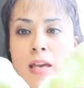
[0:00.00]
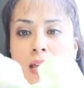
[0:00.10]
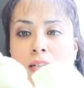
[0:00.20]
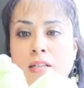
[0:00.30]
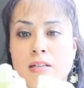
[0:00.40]

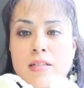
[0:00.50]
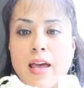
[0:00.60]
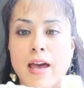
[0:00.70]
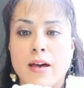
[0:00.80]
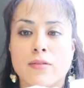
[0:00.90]
It does
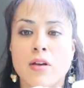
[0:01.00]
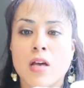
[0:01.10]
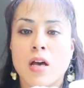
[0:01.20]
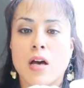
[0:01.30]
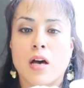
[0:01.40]
have
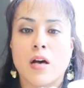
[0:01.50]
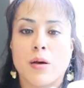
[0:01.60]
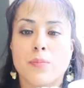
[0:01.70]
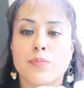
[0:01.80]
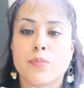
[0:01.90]

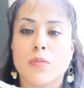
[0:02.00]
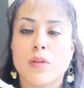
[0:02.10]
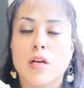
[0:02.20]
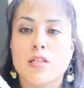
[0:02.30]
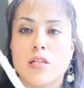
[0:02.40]
um,
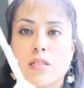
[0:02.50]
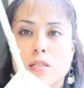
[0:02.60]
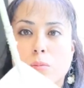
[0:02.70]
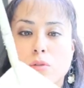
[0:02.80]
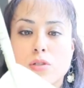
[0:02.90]

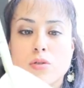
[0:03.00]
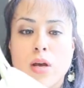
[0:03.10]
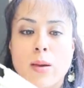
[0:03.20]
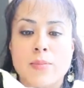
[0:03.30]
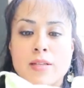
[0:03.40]
adjustable strap.